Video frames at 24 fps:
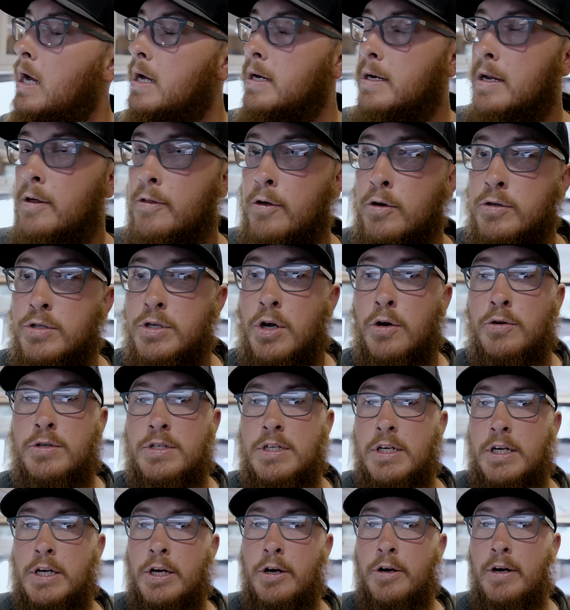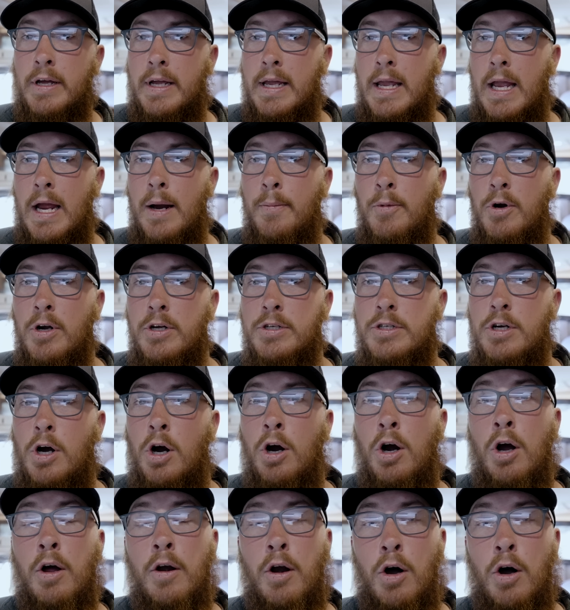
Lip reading: Now those Ghost security cameras are on